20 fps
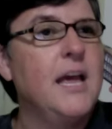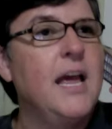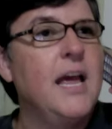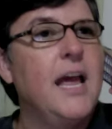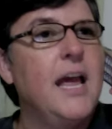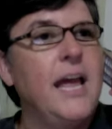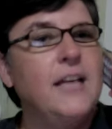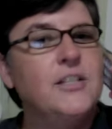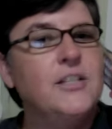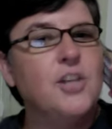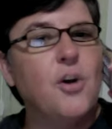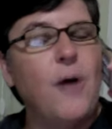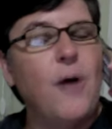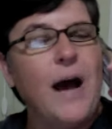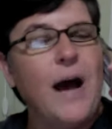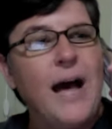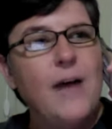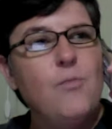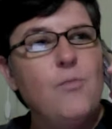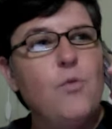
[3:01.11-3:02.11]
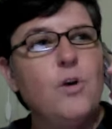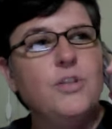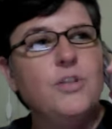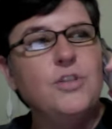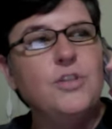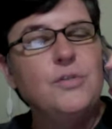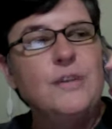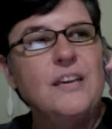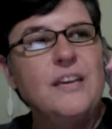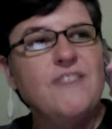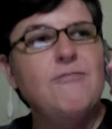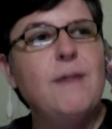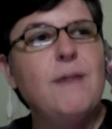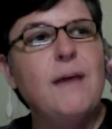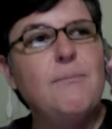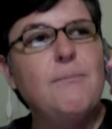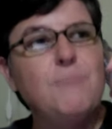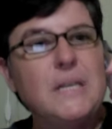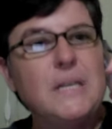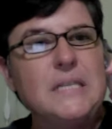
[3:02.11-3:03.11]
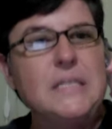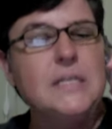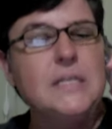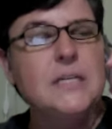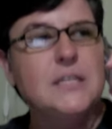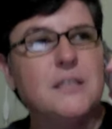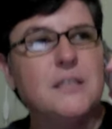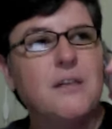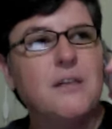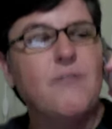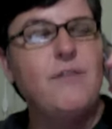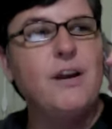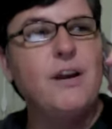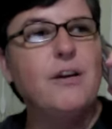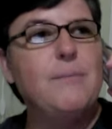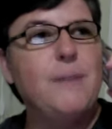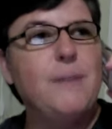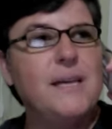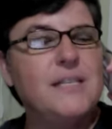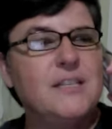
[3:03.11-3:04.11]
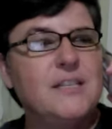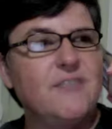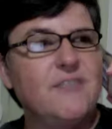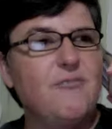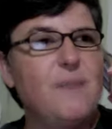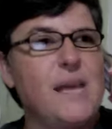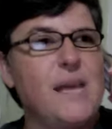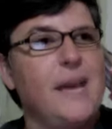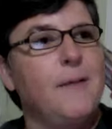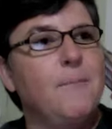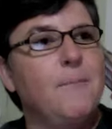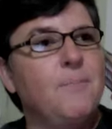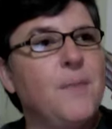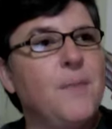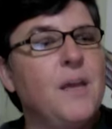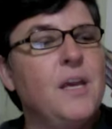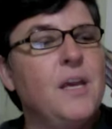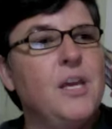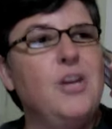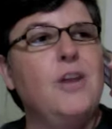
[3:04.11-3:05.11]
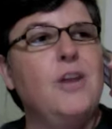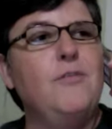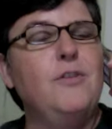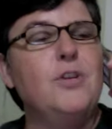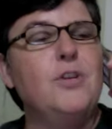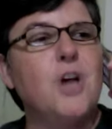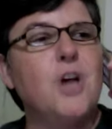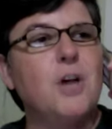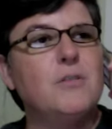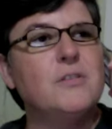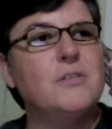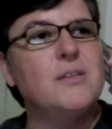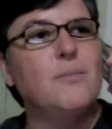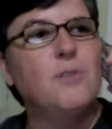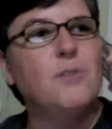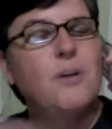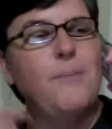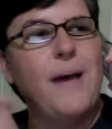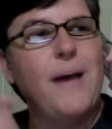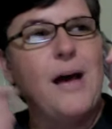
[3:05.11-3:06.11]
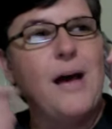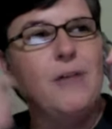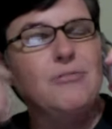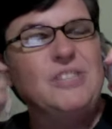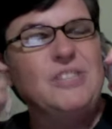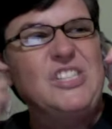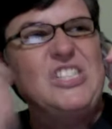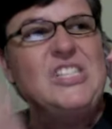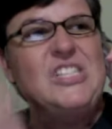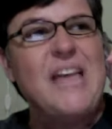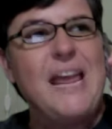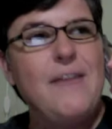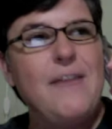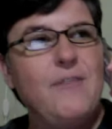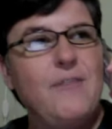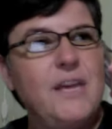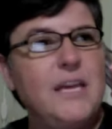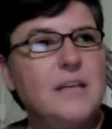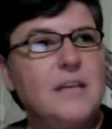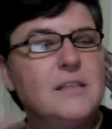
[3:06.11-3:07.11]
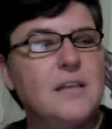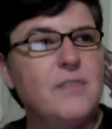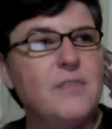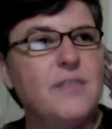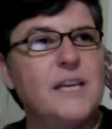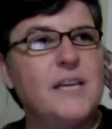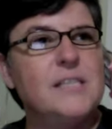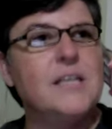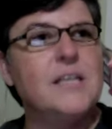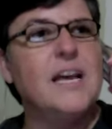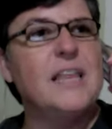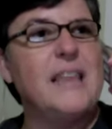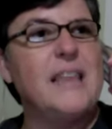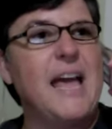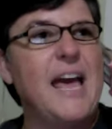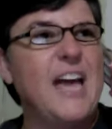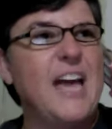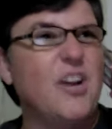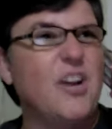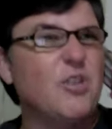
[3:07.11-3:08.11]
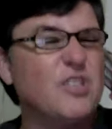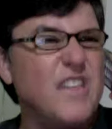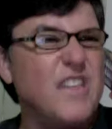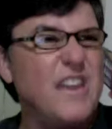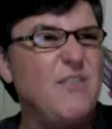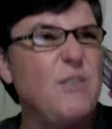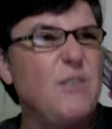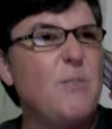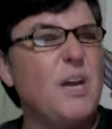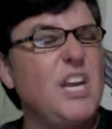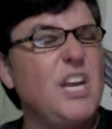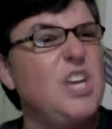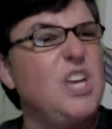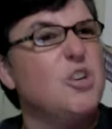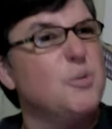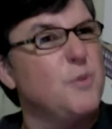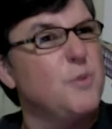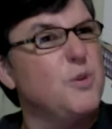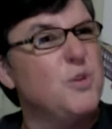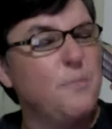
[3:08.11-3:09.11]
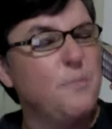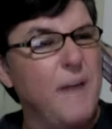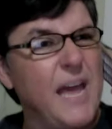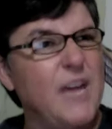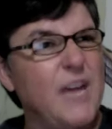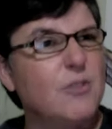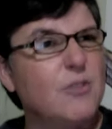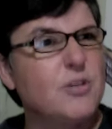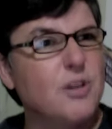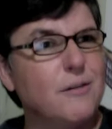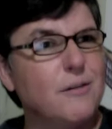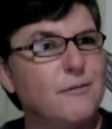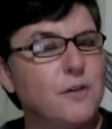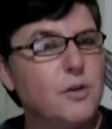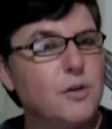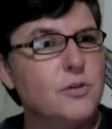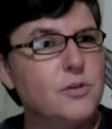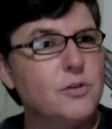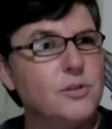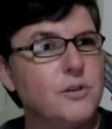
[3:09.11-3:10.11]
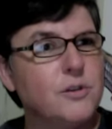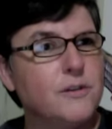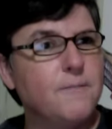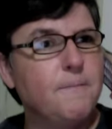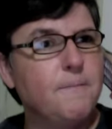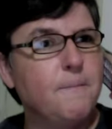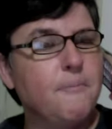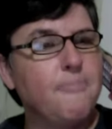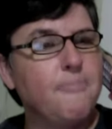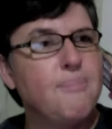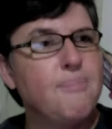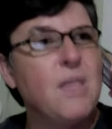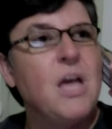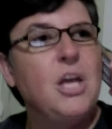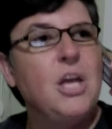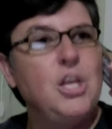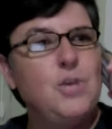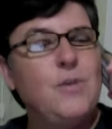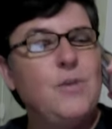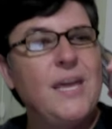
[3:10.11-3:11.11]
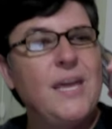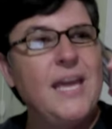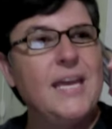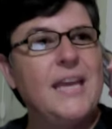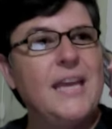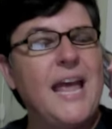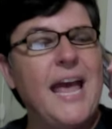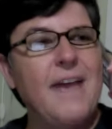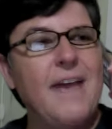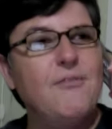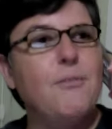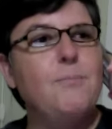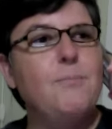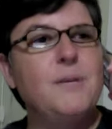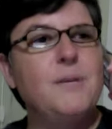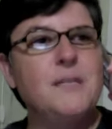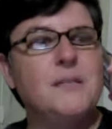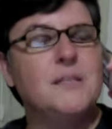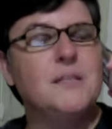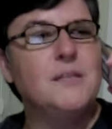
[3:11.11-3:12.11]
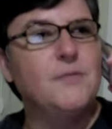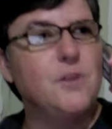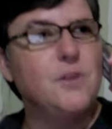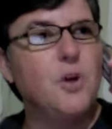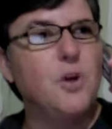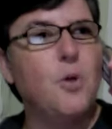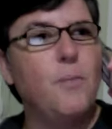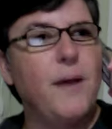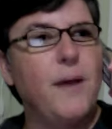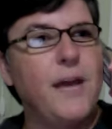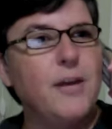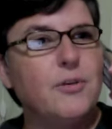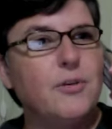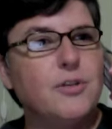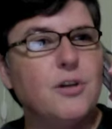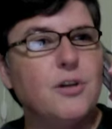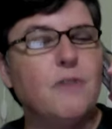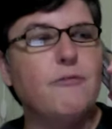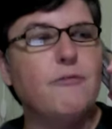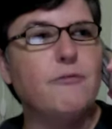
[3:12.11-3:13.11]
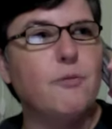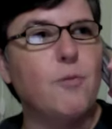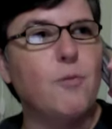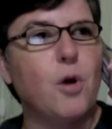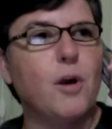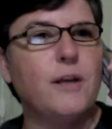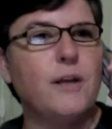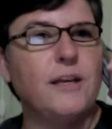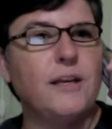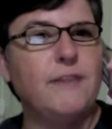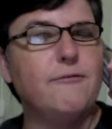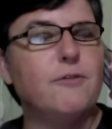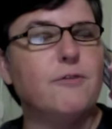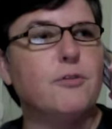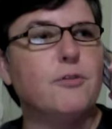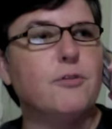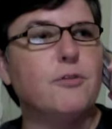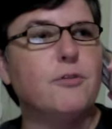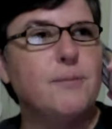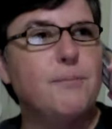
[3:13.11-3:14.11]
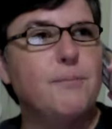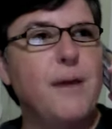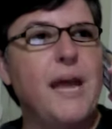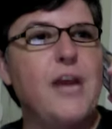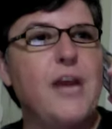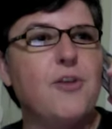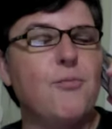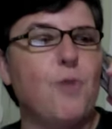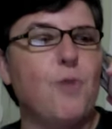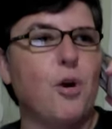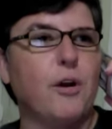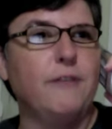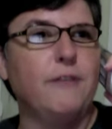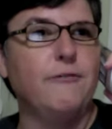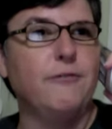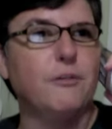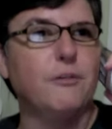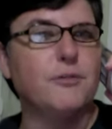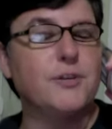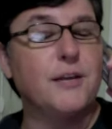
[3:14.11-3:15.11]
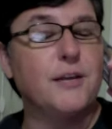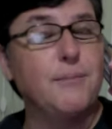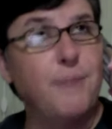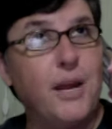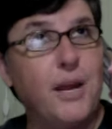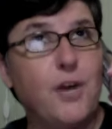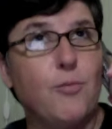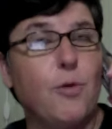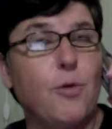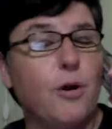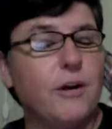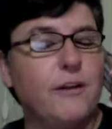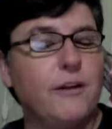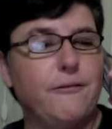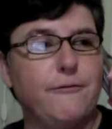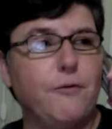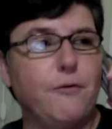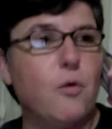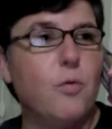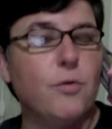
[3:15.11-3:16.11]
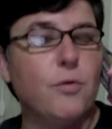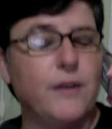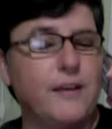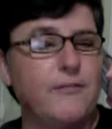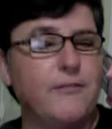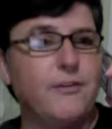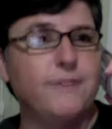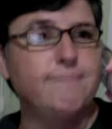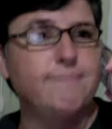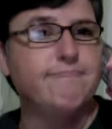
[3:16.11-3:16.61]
And so I want to give my business the very best of me. If you talk to someone about savings and things like that, or saving money, you're supposed to pay yourself first. You can't have a business if you don't pay yourself for marketing first, and pay your marketing first, and pay your marketing forward even.